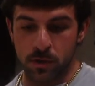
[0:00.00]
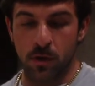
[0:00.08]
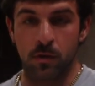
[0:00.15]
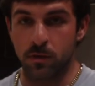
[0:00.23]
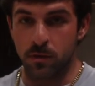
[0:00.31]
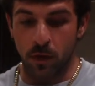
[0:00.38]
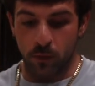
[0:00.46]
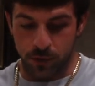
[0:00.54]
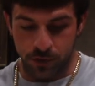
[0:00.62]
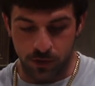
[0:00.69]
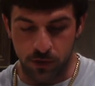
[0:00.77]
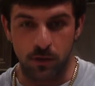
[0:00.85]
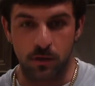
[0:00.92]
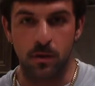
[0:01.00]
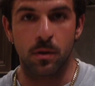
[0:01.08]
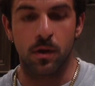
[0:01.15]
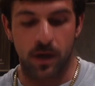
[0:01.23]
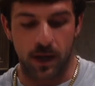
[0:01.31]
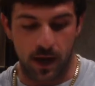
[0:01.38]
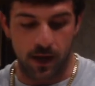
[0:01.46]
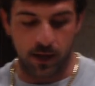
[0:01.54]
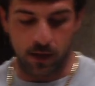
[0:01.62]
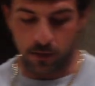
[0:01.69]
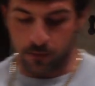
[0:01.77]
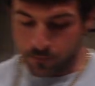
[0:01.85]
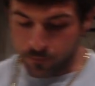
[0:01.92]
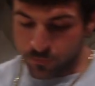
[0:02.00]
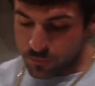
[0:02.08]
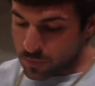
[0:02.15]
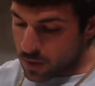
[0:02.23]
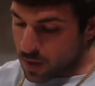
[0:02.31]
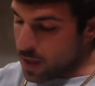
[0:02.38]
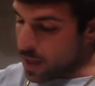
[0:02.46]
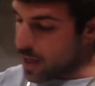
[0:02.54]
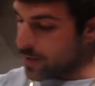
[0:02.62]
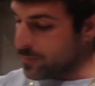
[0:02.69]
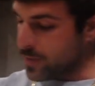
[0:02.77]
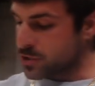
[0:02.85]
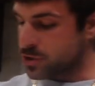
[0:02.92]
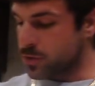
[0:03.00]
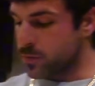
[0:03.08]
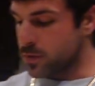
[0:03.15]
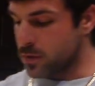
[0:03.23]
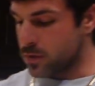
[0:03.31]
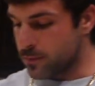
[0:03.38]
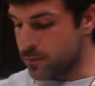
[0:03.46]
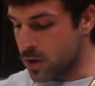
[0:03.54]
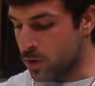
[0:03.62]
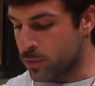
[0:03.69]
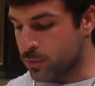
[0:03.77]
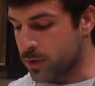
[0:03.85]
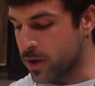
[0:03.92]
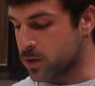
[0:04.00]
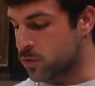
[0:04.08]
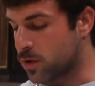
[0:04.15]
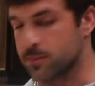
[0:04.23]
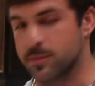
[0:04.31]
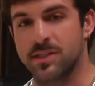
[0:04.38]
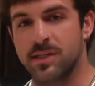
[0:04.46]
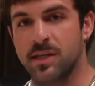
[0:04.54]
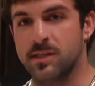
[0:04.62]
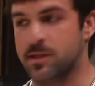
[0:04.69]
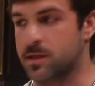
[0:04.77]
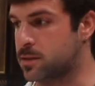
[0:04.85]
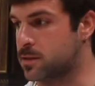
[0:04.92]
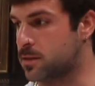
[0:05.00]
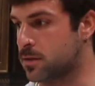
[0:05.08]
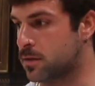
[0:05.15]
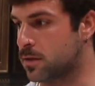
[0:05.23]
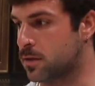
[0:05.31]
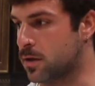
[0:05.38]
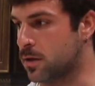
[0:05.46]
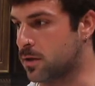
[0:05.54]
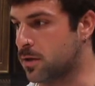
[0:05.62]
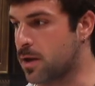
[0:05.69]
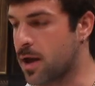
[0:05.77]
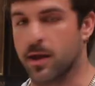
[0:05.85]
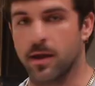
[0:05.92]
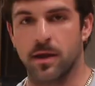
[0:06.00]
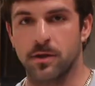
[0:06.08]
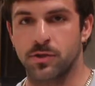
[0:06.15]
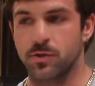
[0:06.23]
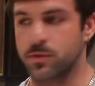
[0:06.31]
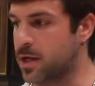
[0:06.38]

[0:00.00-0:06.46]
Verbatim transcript: low know what you, are looking at here. Egg mixture with a little milk, breadcrumbs seasoned. You're, you're not gonna choose